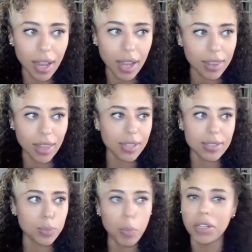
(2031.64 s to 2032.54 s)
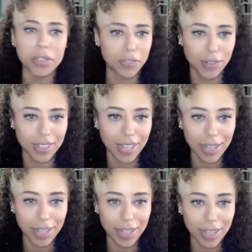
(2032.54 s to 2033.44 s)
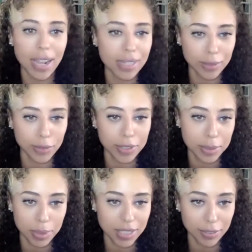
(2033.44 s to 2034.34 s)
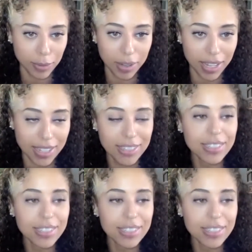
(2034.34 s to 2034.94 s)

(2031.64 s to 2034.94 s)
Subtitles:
that's wonderful. And I wouldn't ask for it to be a different way.